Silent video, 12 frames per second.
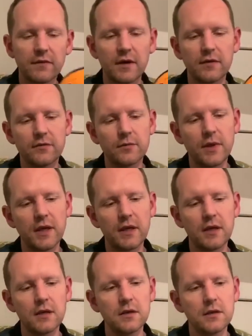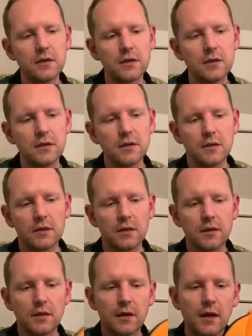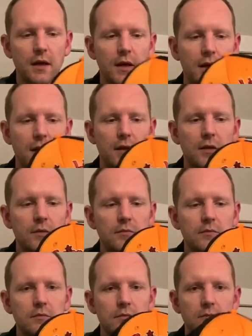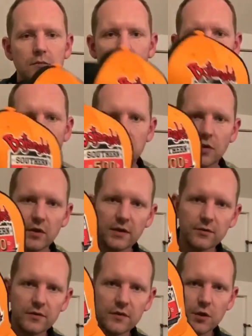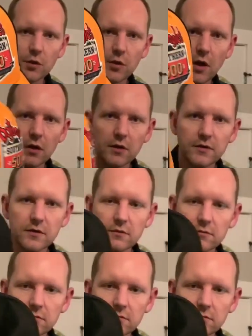far from here. Um, but it was two dollars.